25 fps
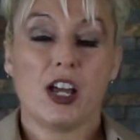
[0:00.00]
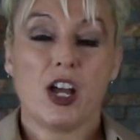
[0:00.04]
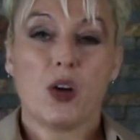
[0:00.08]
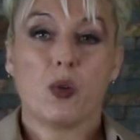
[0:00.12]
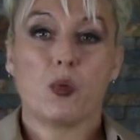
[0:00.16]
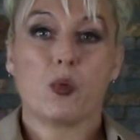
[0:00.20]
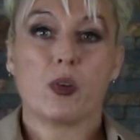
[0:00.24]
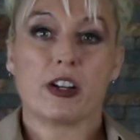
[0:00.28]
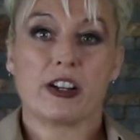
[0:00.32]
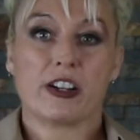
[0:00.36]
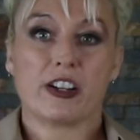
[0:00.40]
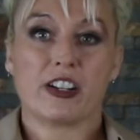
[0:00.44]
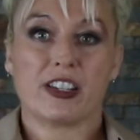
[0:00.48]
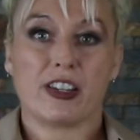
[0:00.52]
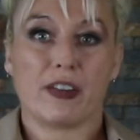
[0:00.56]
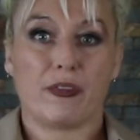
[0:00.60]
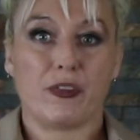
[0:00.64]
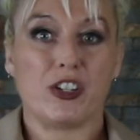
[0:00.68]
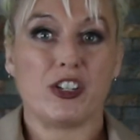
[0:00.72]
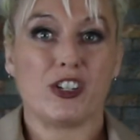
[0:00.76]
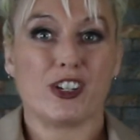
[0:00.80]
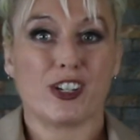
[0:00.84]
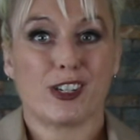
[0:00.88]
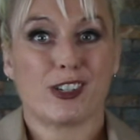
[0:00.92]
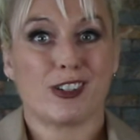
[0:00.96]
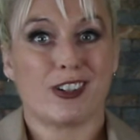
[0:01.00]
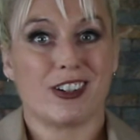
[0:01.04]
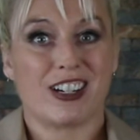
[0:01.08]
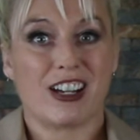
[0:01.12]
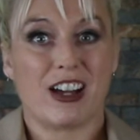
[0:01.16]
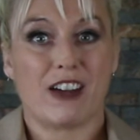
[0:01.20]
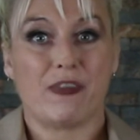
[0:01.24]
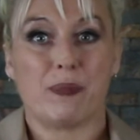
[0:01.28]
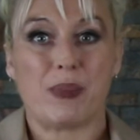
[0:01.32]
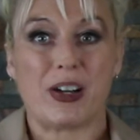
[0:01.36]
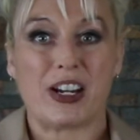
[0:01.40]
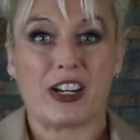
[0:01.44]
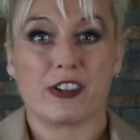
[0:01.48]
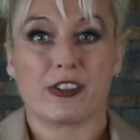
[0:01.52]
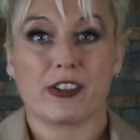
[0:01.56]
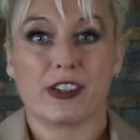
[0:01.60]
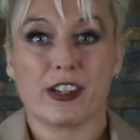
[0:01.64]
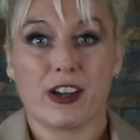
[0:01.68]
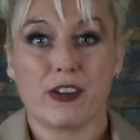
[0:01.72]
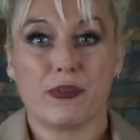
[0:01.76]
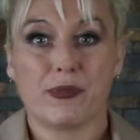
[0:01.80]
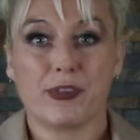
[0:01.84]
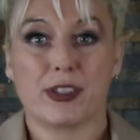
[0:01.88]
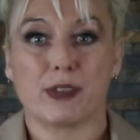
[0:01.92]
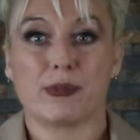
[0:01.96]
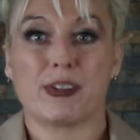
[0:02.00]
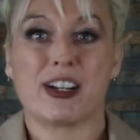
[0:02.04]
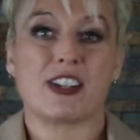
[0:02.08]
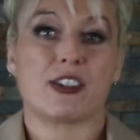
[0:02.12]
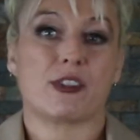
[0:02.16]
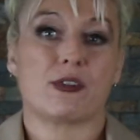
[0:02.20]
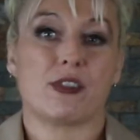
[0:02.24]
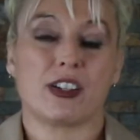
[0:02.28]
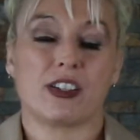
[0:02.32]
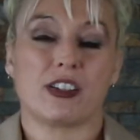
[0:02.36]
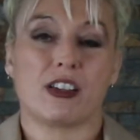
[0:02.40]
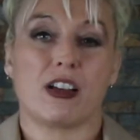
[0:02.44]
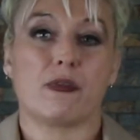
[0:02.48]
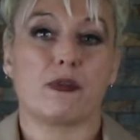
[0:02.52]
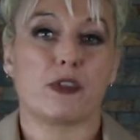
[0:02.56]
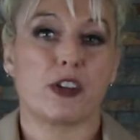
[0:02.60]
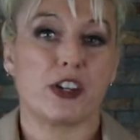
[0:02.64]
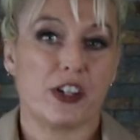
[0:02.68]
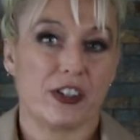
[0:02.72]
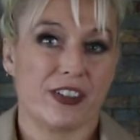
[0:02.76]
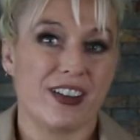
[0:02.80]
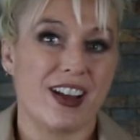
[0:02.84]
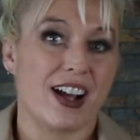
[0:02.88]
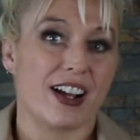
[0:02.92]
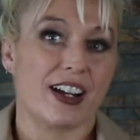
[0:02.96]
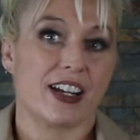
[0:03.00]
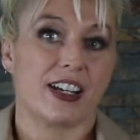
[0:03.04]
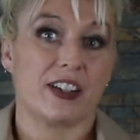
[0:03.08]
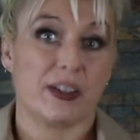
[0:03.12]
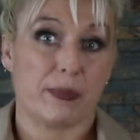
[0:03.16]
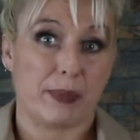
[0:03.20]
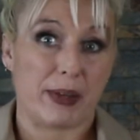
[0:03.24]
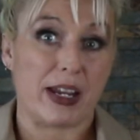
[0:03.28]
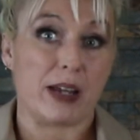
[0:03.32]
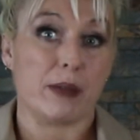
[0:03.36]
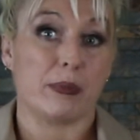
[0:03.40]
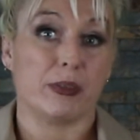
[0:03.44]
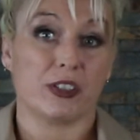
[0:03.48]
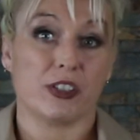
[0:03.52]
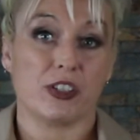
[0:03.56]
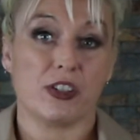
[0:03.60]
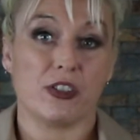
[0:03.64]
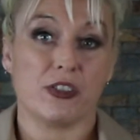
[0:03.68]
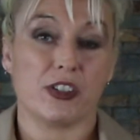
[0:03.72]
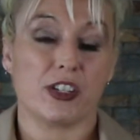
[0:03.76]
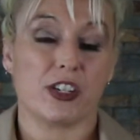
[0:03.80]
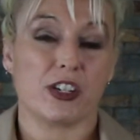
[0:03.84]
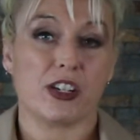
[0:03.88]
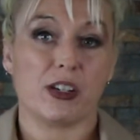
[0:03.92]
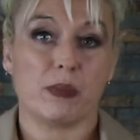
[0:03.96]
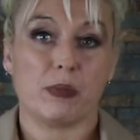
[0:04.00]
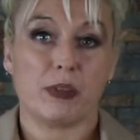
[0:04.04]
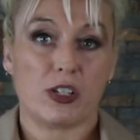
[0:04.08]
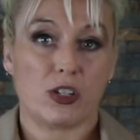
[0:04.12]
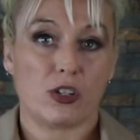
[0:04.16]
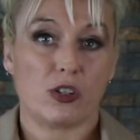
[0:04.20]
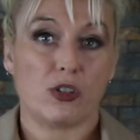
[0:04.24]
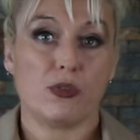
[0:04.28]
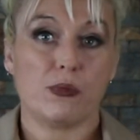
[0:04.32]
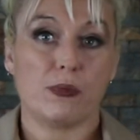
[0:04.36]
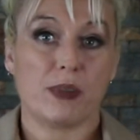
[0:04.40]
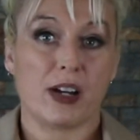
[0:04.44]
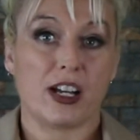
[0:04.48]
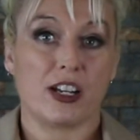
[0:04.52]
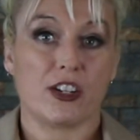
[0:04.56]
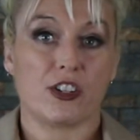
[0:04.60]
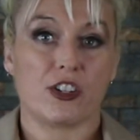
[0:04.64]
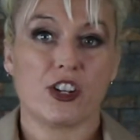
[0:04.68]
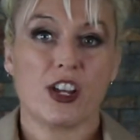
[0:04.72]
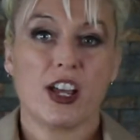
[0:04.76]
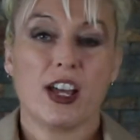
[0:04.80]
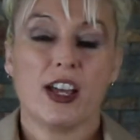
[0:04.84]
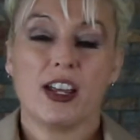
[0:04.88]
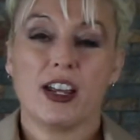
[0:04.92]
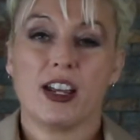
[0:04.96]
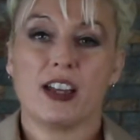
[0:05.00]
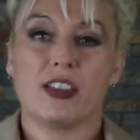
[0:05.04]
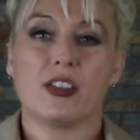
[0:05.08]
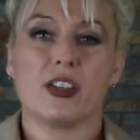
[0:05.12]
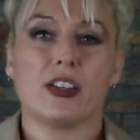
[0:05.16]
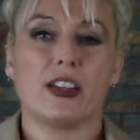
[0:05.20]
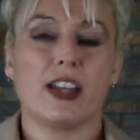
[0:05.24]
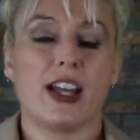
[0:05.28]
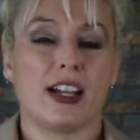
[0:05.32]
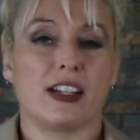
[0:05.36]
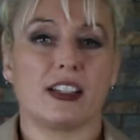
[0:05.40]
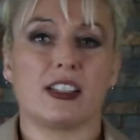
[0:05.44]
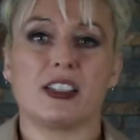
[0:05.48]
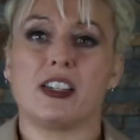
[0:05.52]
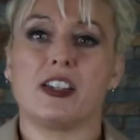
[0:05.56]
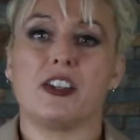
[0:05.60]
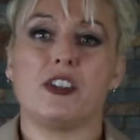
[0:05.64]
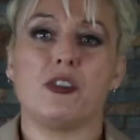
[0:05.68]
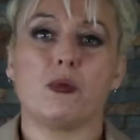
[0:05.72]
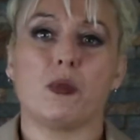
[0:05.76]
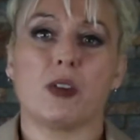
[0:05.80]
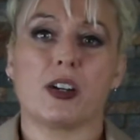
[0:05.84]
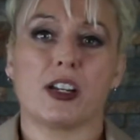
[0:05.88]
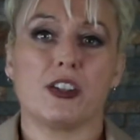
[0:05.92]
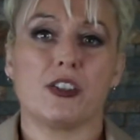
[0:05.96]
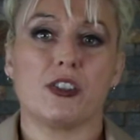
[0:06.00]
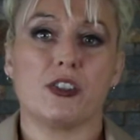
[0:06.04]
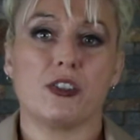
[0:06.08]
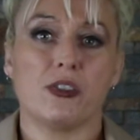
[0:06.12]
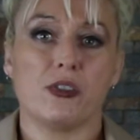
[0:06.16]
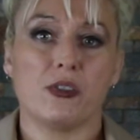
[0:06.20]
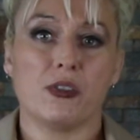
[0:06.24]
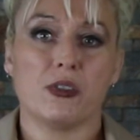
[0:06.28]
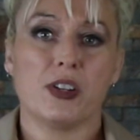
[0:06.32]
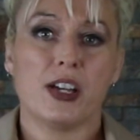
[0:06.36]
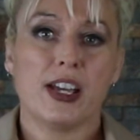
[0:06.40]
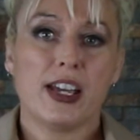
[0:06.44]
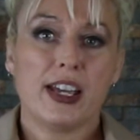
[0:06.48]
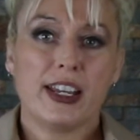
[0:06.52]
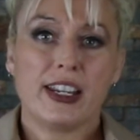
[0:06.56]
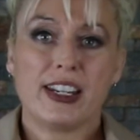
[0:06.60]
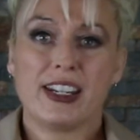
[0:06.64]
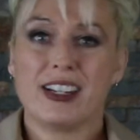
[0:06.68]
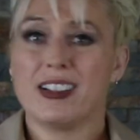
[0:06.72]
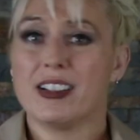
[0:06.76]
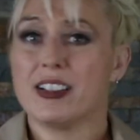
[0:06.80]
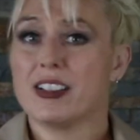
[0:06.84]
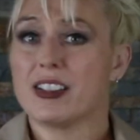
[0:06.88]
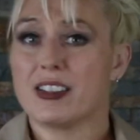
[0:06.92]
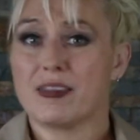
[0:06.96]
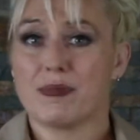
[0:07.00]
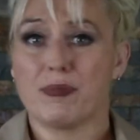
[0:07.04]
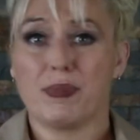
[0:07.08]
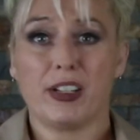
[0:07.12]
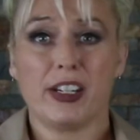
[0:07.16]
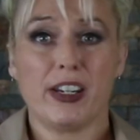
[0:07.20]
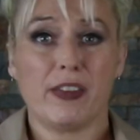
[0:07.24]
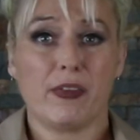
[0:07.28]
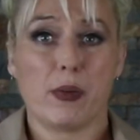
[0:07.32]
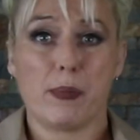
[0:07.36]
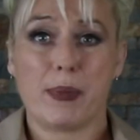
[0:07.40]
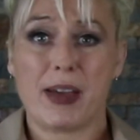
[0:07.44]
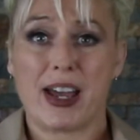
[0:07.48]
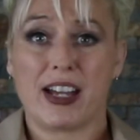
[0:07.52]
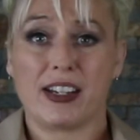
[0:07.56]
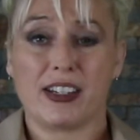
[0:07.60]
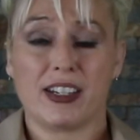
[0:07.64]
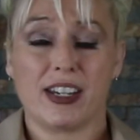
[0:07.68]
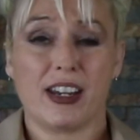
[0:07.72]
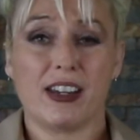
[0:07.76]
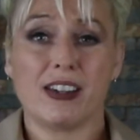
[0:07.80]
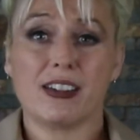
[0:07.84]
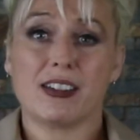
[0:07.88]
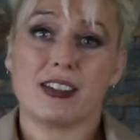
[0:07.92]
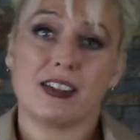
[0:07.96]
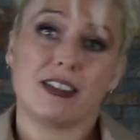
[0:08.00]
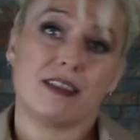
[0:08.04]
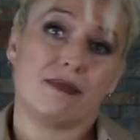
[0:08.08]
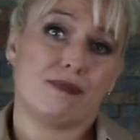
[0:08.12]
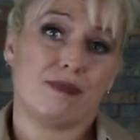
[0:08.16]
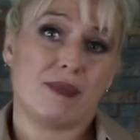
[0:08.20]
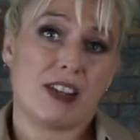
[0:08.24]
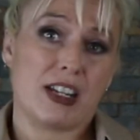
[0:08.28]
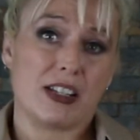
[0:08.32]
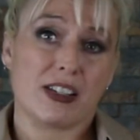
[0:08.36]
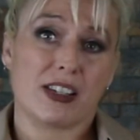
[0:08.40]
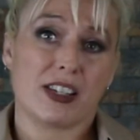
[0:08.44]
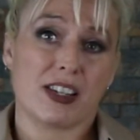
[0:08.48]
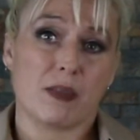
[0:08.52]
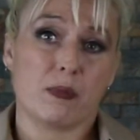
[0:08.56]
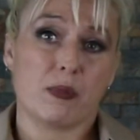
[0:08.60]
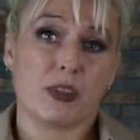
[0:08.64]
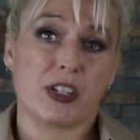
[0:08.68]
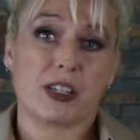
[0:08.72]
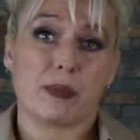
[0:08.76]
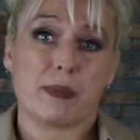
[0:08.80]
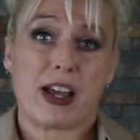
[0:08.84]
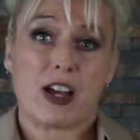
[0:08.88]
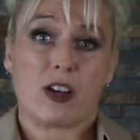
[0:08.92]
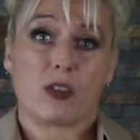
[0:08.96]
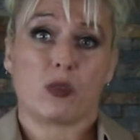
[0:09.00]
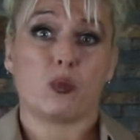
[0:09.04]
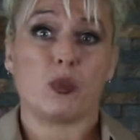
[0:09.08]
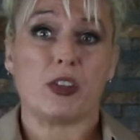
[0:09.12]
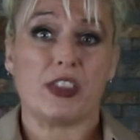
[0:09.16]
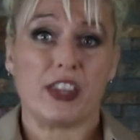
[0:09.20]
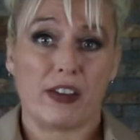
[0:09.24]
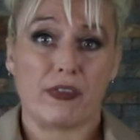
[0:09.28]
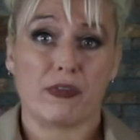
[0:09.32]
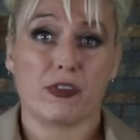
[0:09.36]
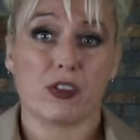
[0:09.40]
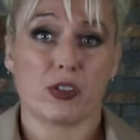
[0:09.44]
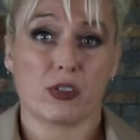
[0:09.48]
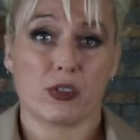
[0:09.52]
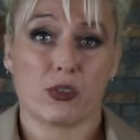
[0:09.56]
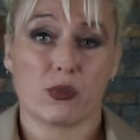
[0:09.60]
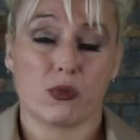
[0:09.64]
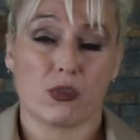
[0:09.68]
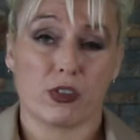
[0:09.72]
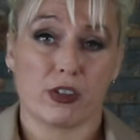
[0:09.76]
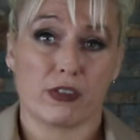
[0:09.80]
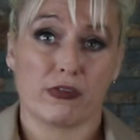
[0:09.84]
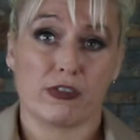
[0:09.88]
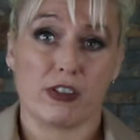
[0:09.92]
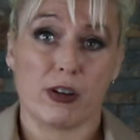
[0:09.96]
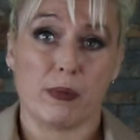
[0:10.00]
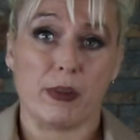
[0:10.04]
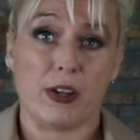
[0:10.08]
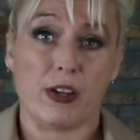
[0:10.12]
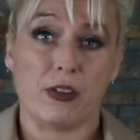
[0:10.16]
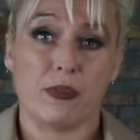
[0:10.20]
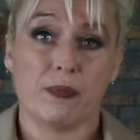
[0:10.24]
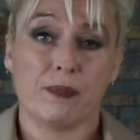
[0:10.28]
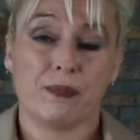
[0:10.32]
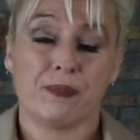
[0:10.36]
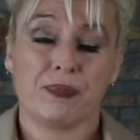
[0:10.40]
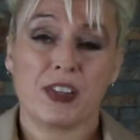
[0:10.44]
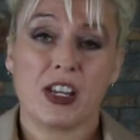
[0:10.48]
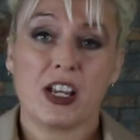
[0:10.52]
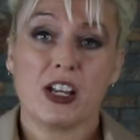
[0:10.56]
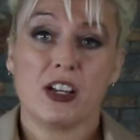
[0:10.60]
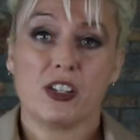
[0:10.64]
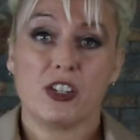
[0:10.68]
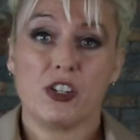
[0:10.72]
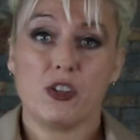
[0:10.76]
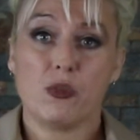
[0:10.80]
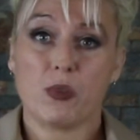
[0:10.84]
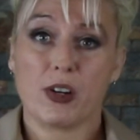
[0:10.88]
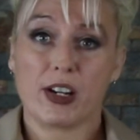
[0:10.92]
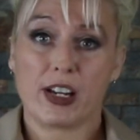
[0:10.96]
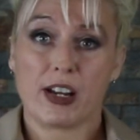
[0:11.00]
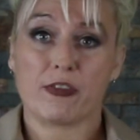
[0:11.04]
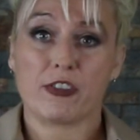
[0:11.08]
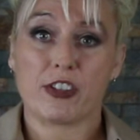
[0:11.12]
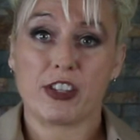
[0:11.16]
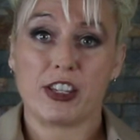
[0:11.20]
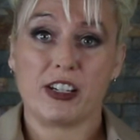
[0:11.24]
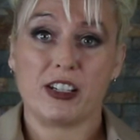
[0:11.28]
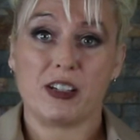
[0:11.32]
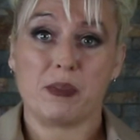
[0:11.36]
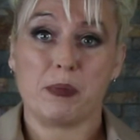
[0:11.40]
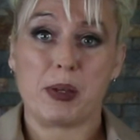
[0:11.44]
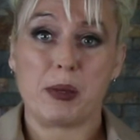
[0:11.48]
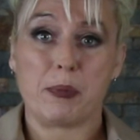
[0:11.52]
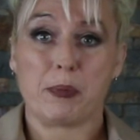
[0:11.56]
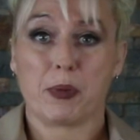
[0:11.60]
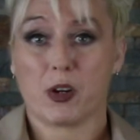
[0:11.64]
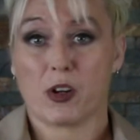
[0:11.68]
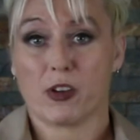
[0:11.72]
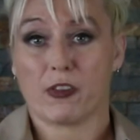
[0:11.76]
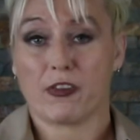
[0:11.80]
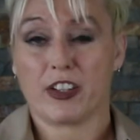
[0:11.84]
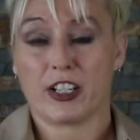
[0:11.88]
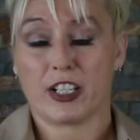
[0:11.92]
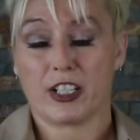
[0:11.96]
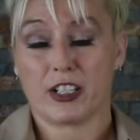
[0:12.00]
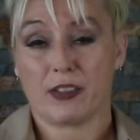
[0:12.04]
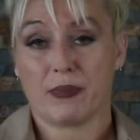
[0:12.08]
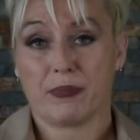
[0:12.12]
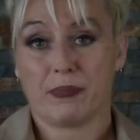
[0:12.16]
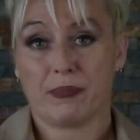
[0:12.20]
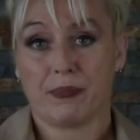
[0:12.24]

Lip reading: Whereas if you just start off by yourself with restaurant software, you're not going to be able to. It's going to be too much. And the last thing you want to do is leave a bad taste in someone's mouth when they first order from you. You want everything to be perfect.